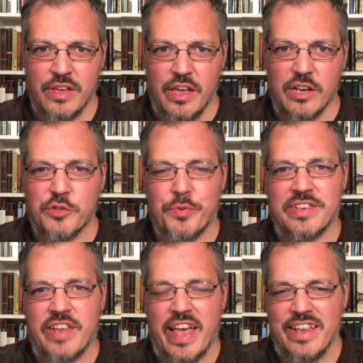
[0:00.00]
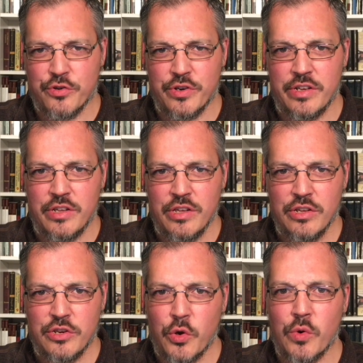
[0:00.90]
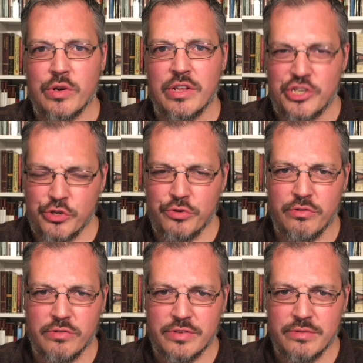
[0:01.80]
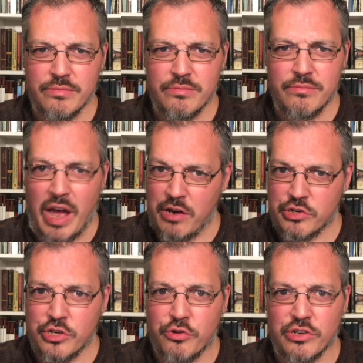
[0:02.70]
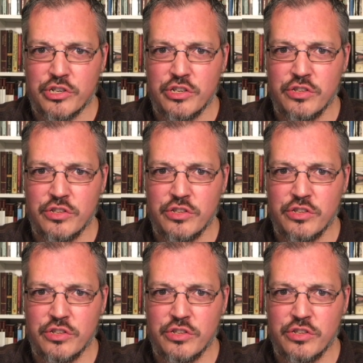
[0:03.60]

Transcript: and expressed hatred toward Jews. How should Christians